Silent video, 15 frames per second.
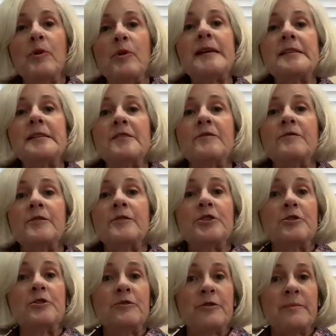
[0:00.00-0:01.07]
prices for
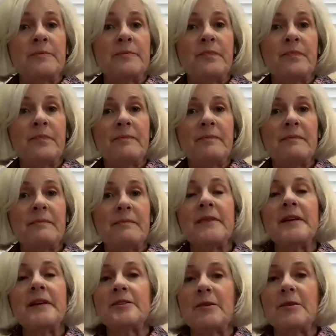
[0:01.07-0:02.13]
children.
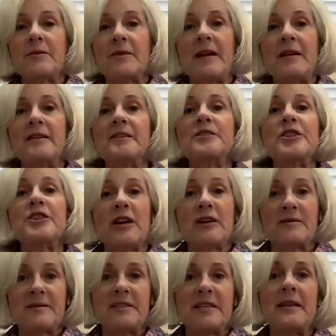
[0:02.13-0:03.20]
So they
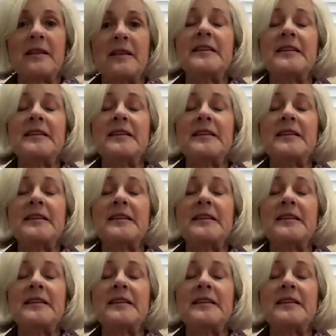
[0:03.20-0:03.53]
check check the